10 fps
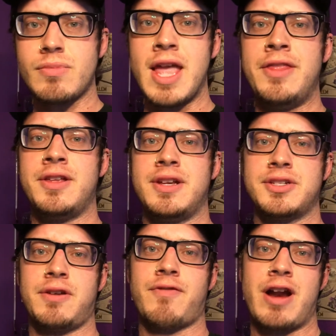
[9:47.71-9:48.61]
and the
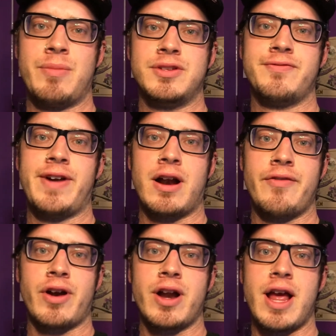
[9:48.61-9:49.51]
Nissen frame is very,
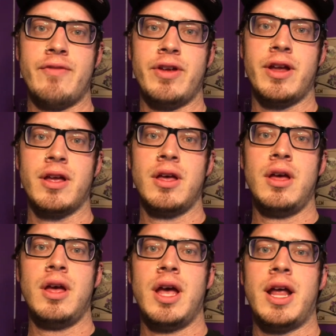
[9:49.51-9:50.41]
very heavy
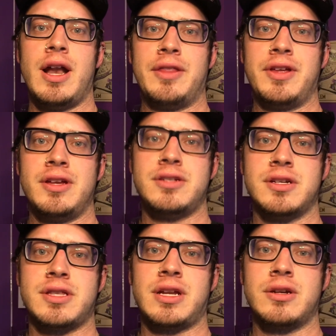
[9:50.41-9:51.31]
and not the
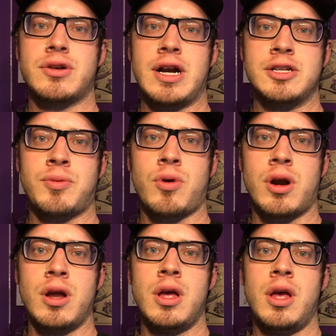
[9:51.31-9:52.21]
easiest thing to transport.